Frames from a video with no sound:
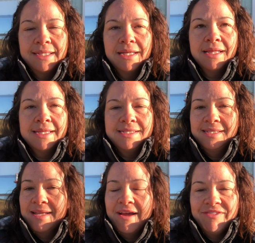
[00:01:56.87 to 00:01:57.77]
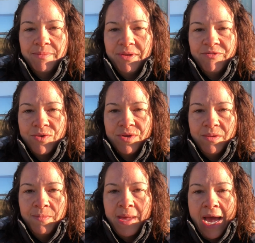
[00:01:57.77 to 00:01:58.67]
and cleansing that I've done before in
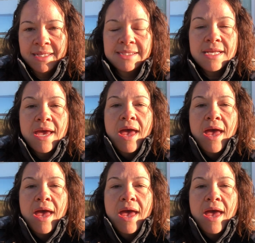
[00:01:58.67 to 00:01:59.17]
the past.